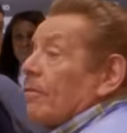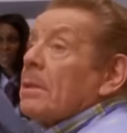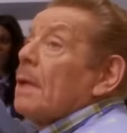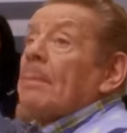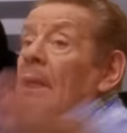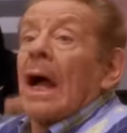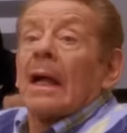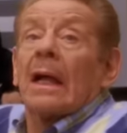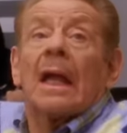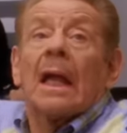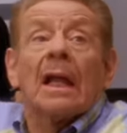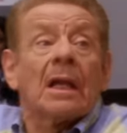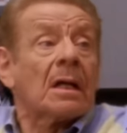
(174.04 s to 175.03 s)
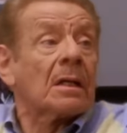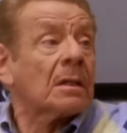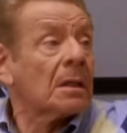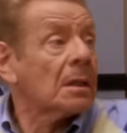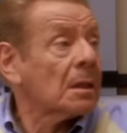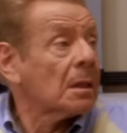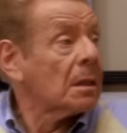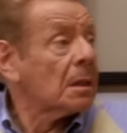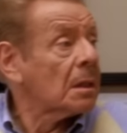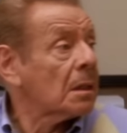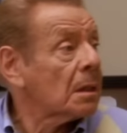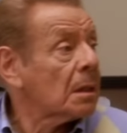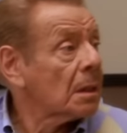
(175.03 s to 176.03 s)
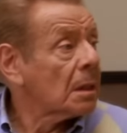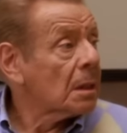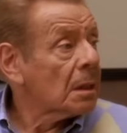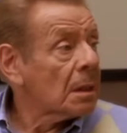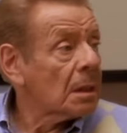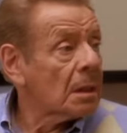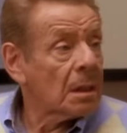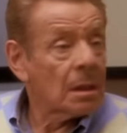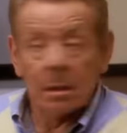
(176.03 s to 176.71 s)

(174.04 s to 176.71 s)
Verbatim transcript: from the Monongahela. We board in ten